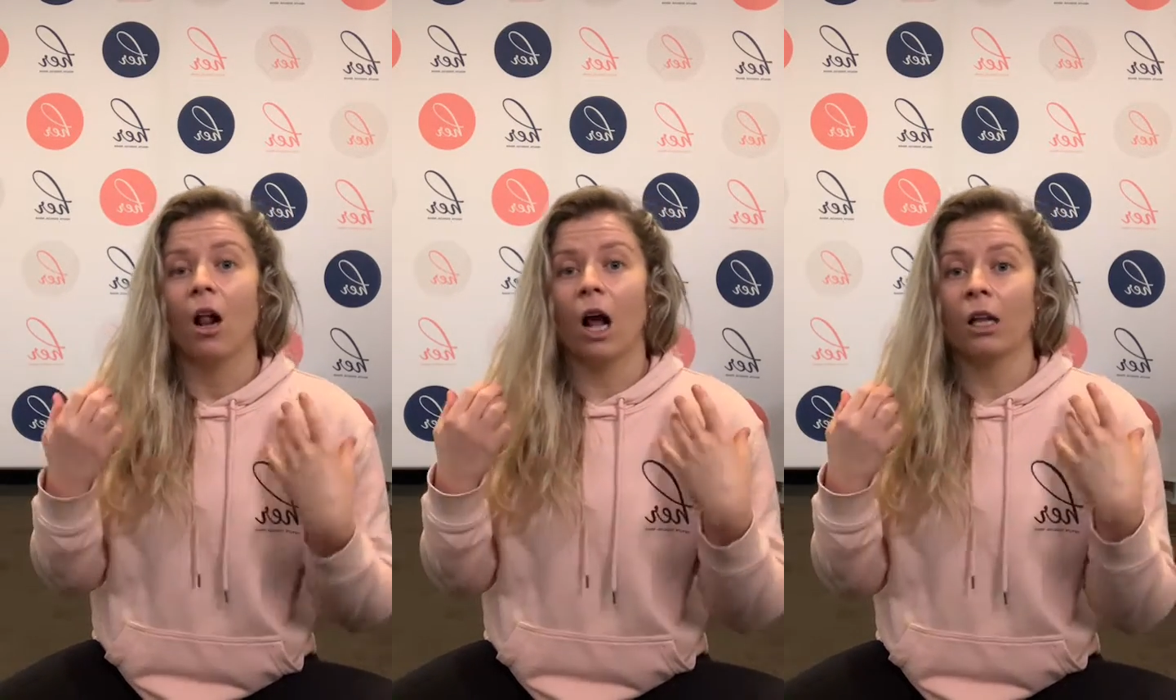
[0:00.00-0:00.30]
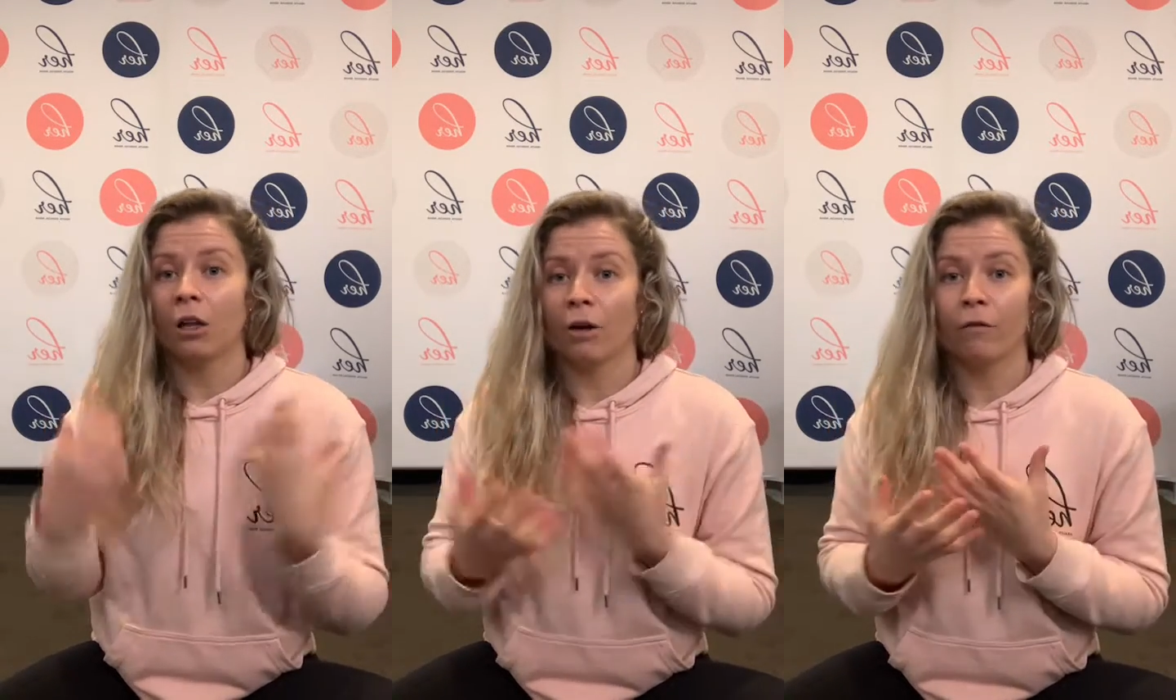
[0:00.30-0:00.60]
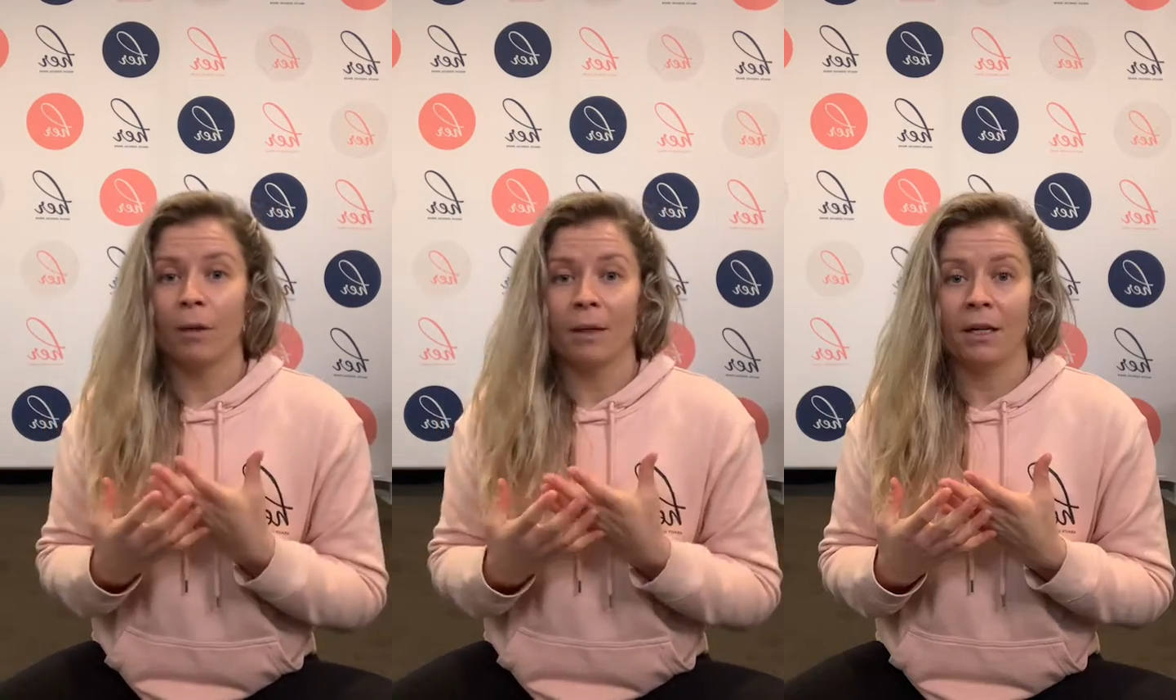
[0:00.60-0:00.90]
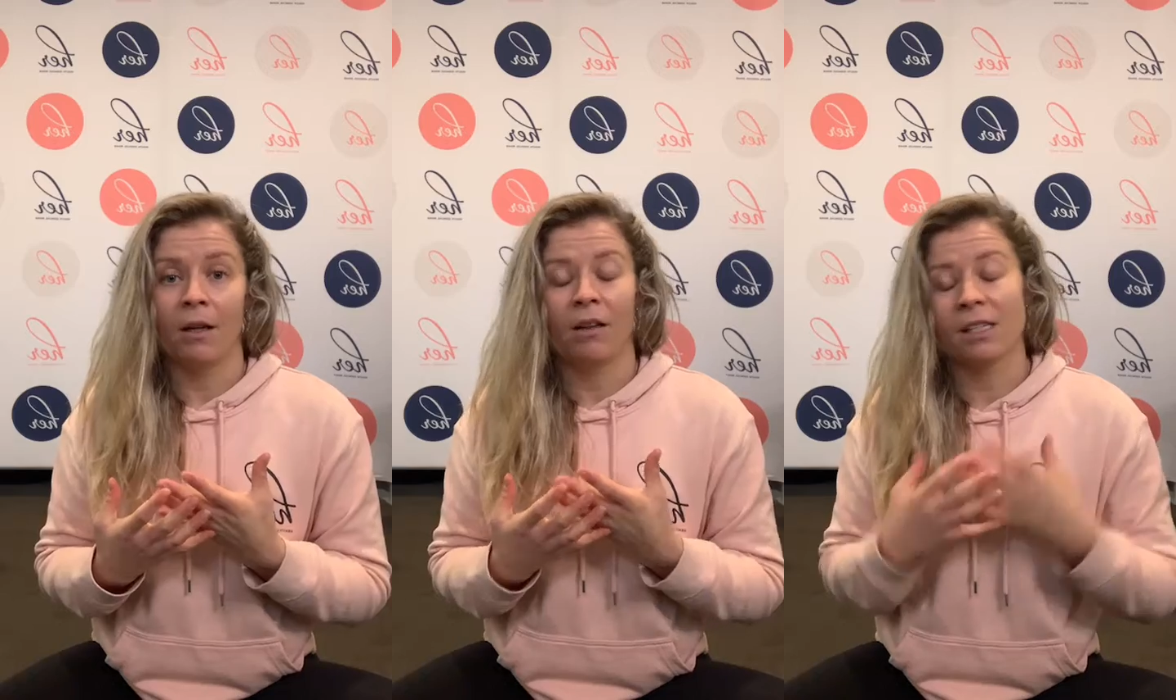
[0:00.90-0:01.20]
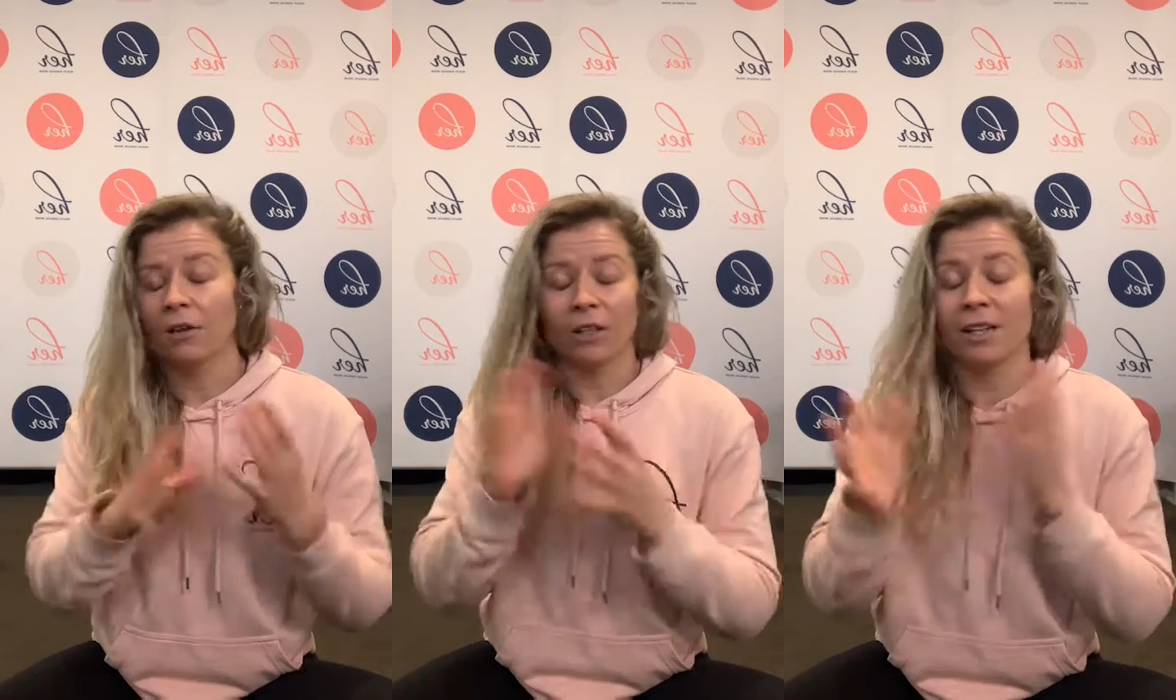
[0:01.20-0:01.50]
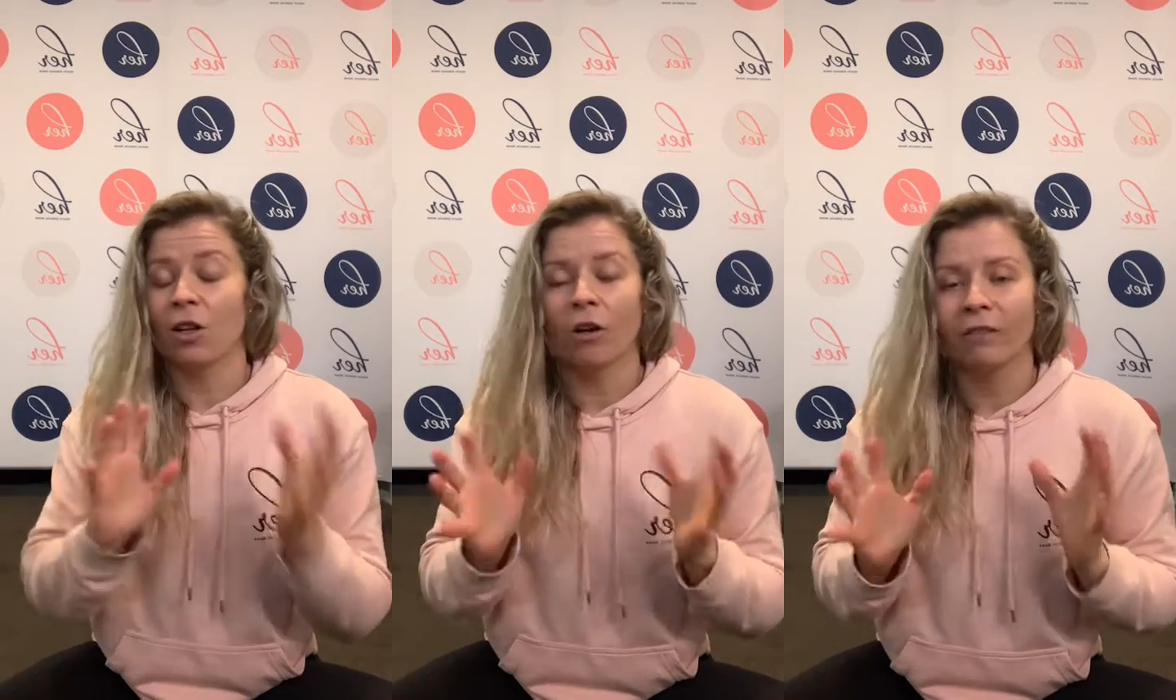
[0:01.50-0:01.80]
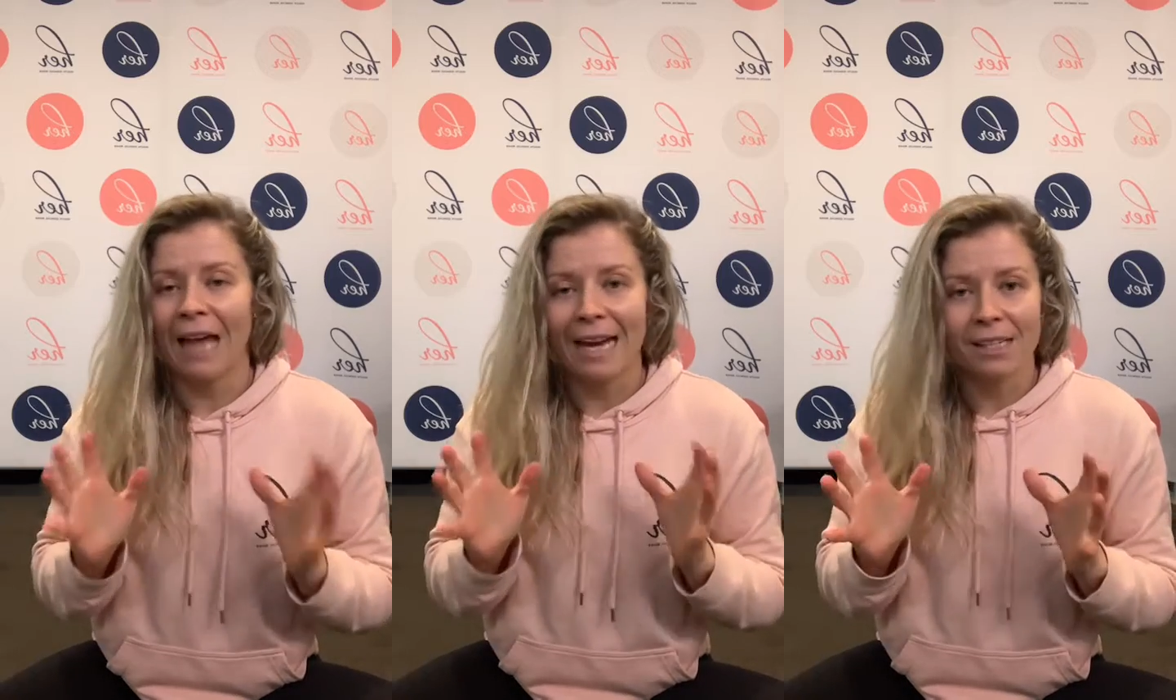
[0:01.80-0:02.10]
a lot of women, there's a lot of
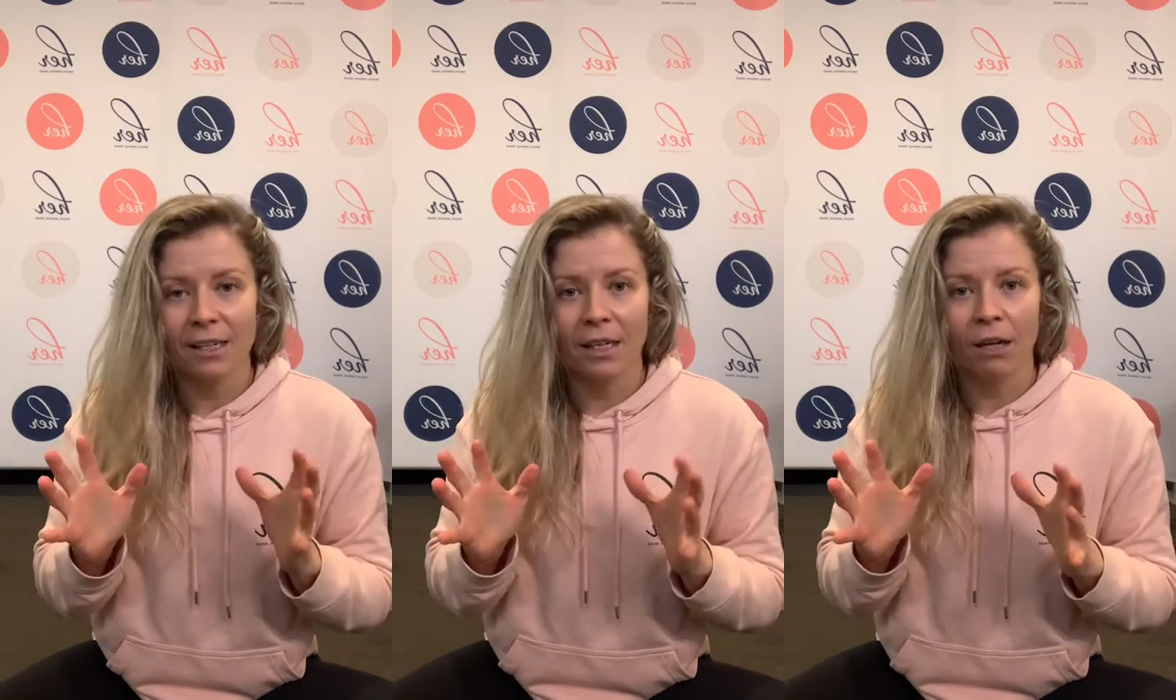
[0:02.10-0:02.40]
laxity